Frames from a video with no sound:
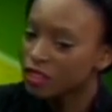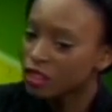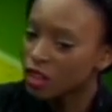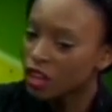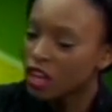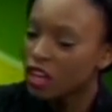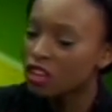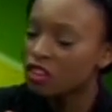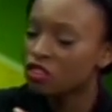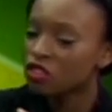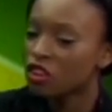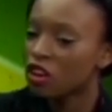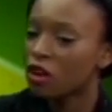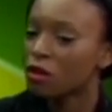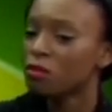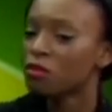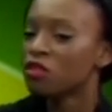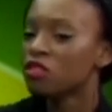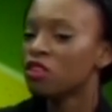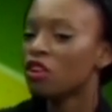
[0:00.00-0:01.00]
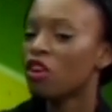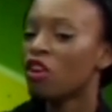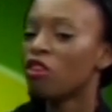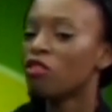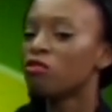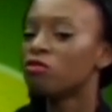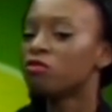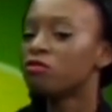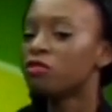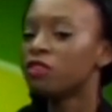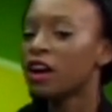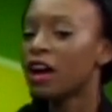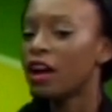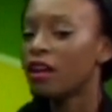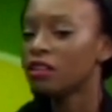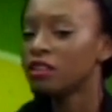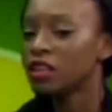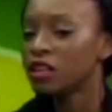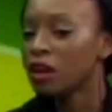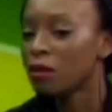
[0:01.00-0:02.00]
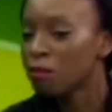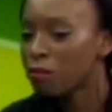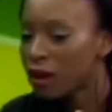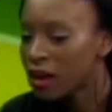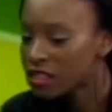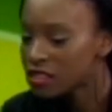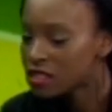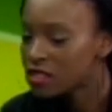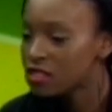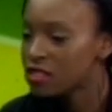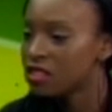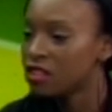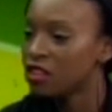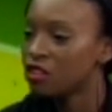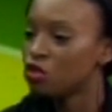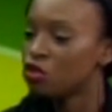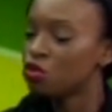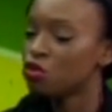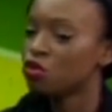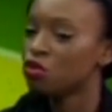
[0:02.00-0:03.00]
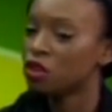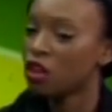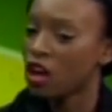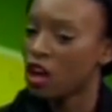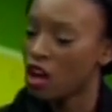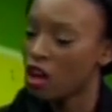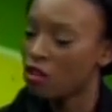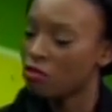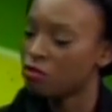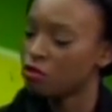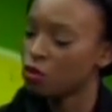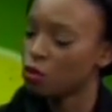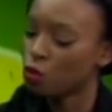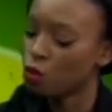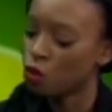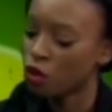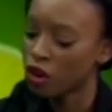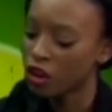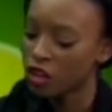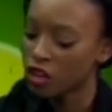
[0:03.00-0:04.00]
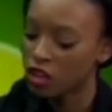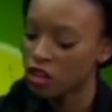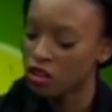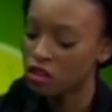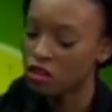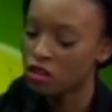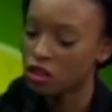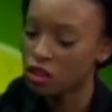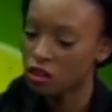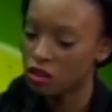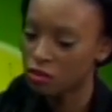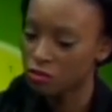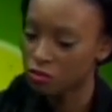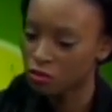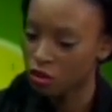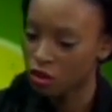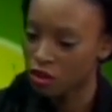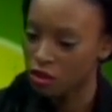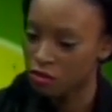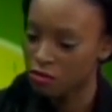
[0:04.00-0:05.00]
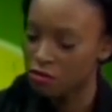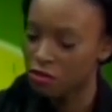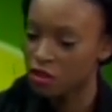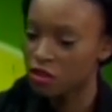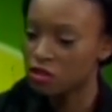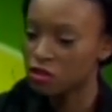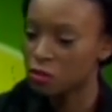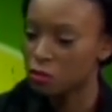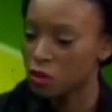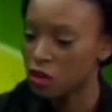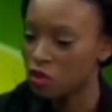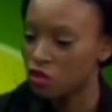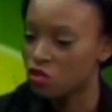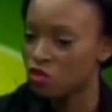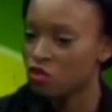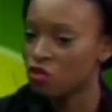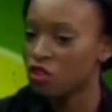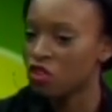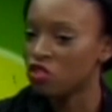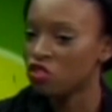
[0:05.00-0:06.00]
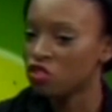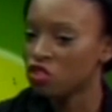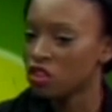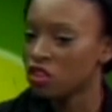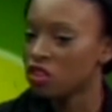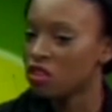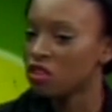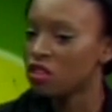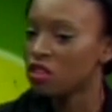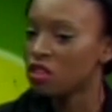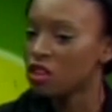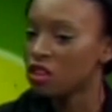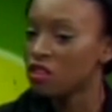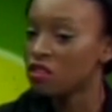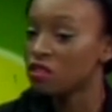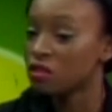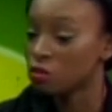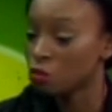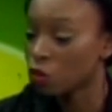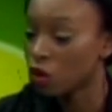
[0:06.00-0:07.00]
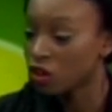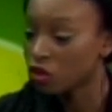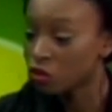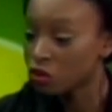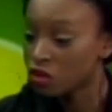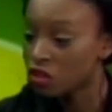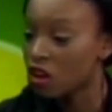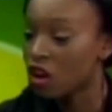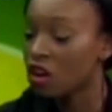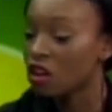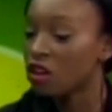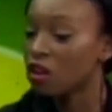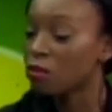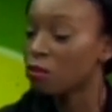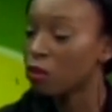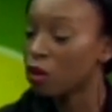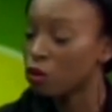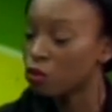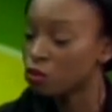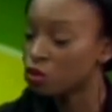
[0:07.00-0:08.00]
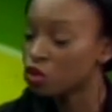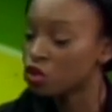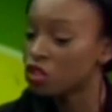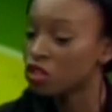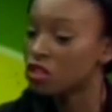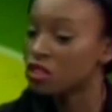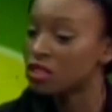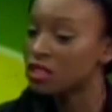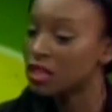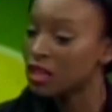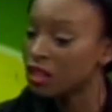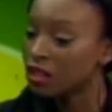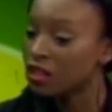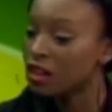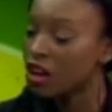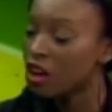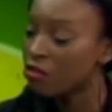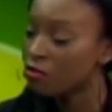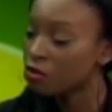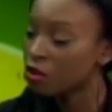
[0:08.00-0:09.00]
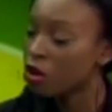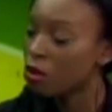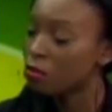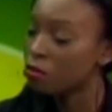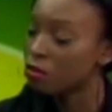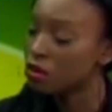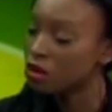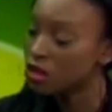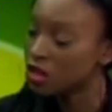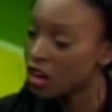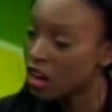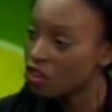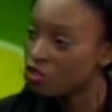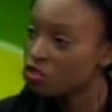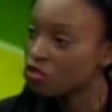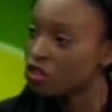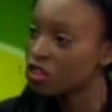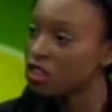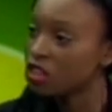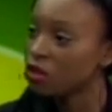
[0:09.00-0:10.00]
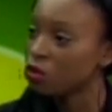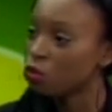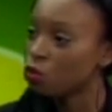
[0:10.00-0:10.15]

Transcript: in terms of the capacity that you should have to work in the Foreign Affairs Ministry, what you're talking about, shouldn't it have come naturally?